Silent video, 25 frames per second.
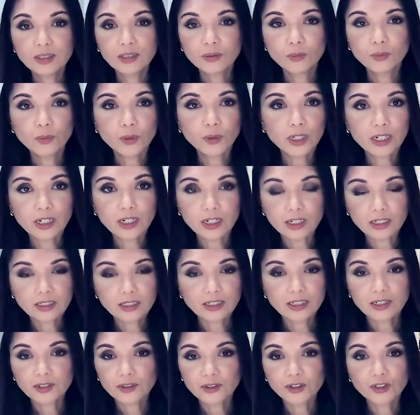where
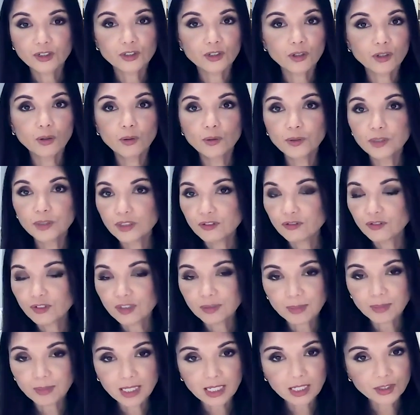not only are you the only
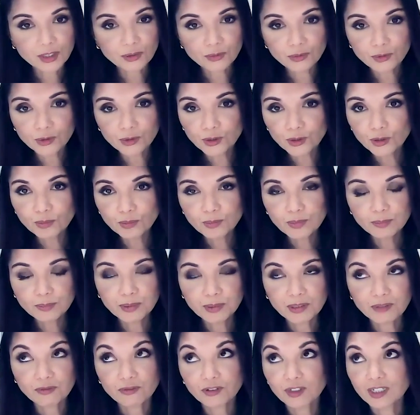female in the room,
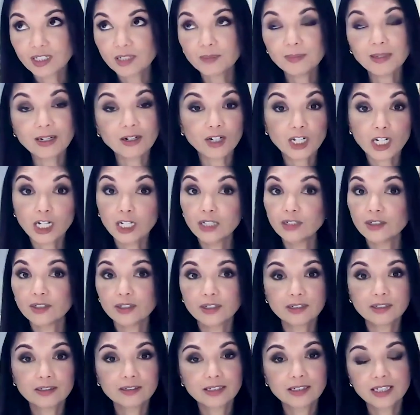but forget about
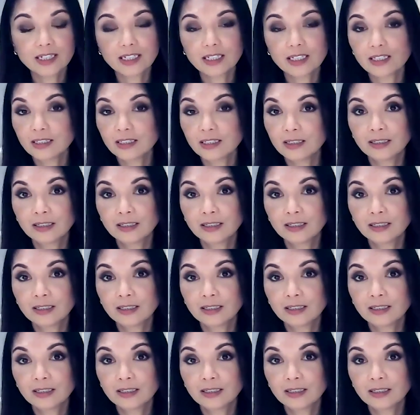color. Like,